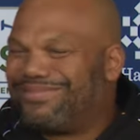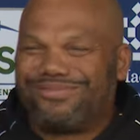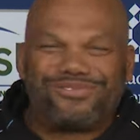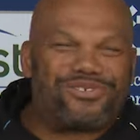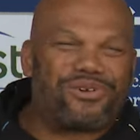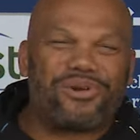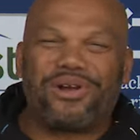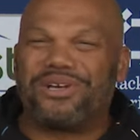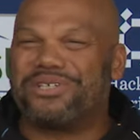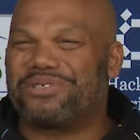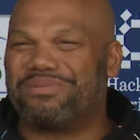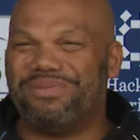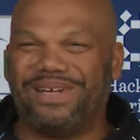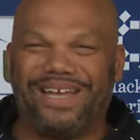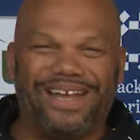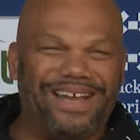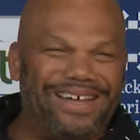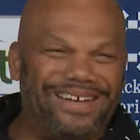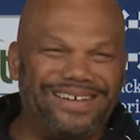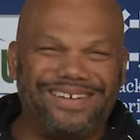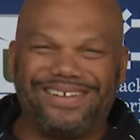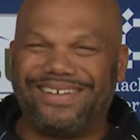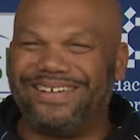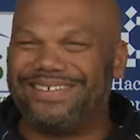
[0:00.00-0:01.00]
trust me,
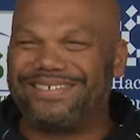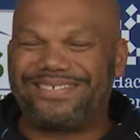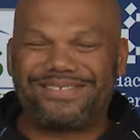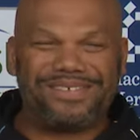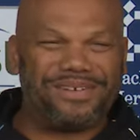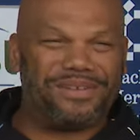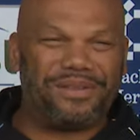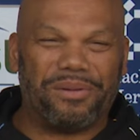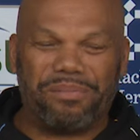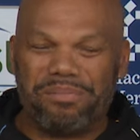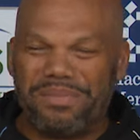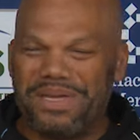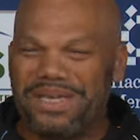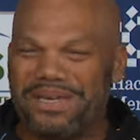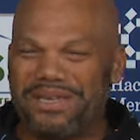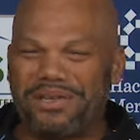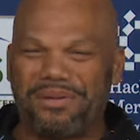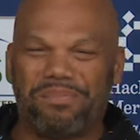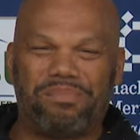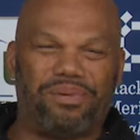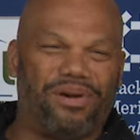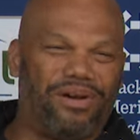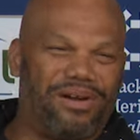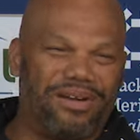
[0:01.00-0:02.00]
it's the
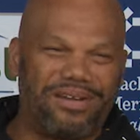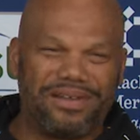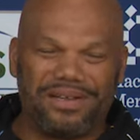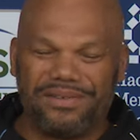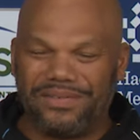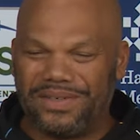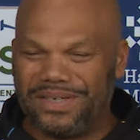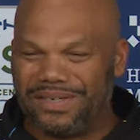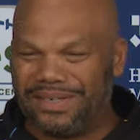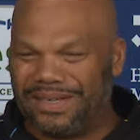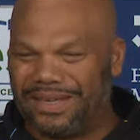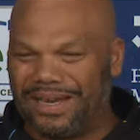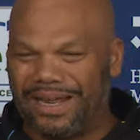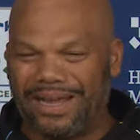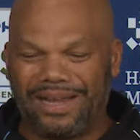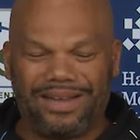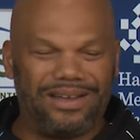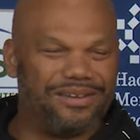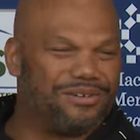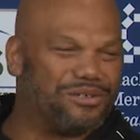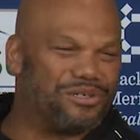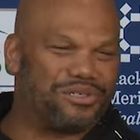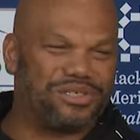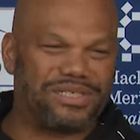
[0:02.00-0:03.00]
media part of it, and I
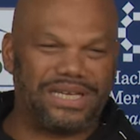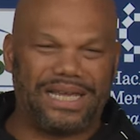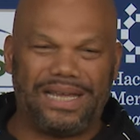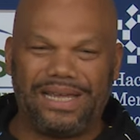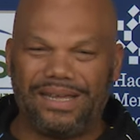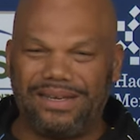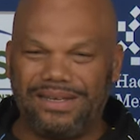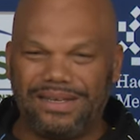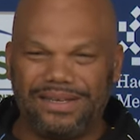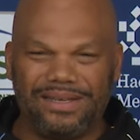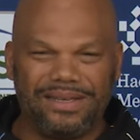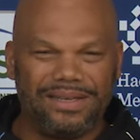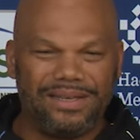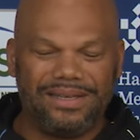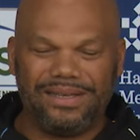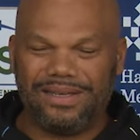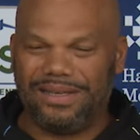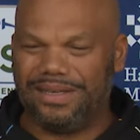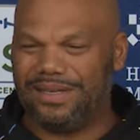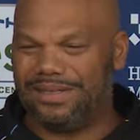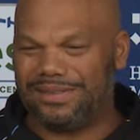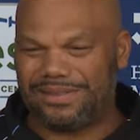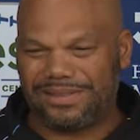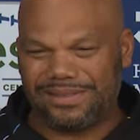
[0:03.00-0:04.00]
understand it.
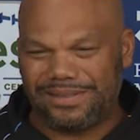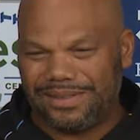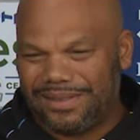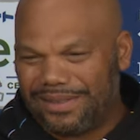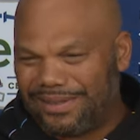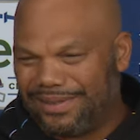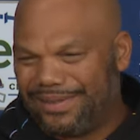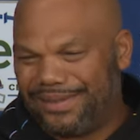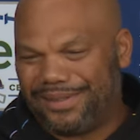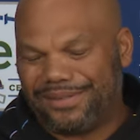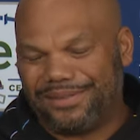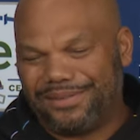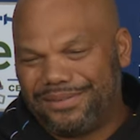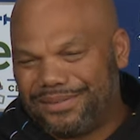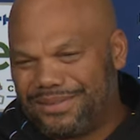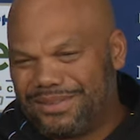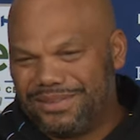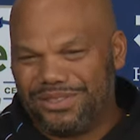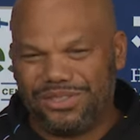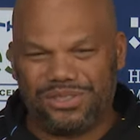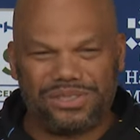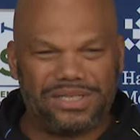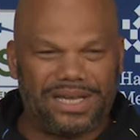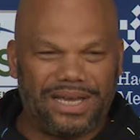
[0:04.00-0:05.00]
It's, you know,
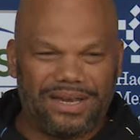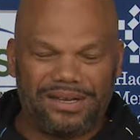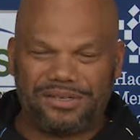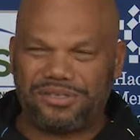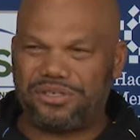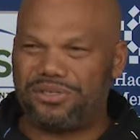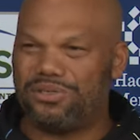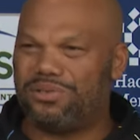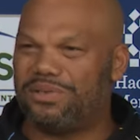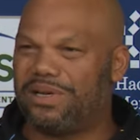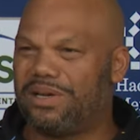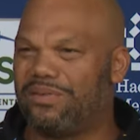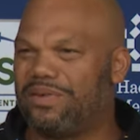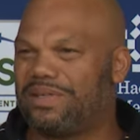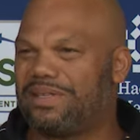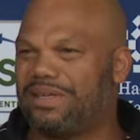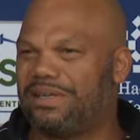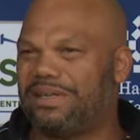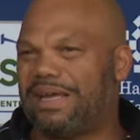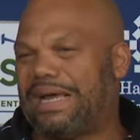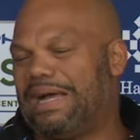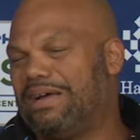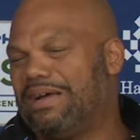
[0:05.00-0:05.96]
you just got to tune everything. The